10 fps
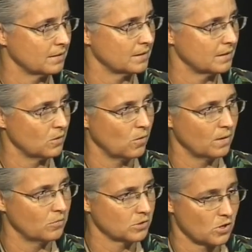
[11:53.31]
then
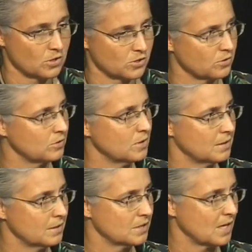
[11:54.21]
NOAA was also
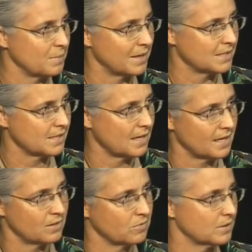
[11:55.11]
side by
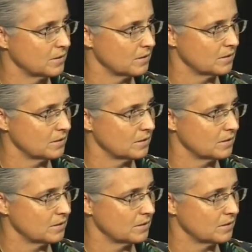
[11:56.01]
side with...